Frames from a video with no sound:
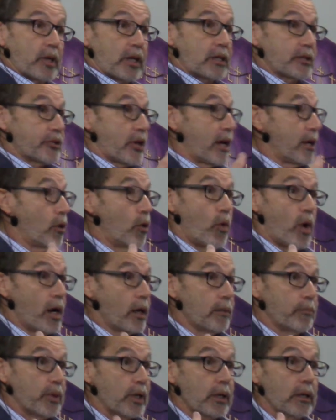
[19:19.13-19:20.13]
because I don't
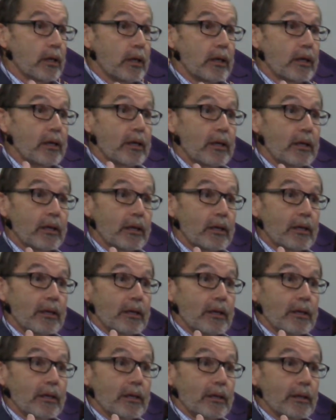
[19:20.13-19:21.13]
want to be
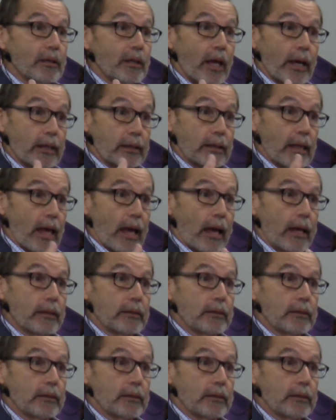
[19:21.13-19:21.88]
like that.